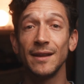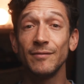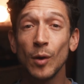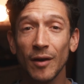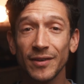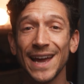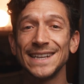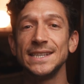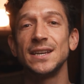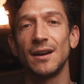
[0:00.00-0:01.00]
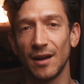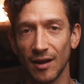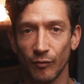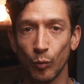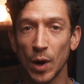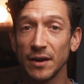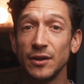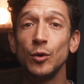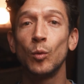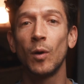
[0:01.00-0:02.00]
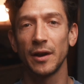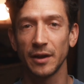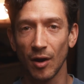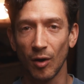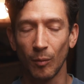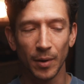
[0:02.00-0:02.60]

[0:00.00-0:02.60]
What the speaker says: And if you have an idea of where you want to go,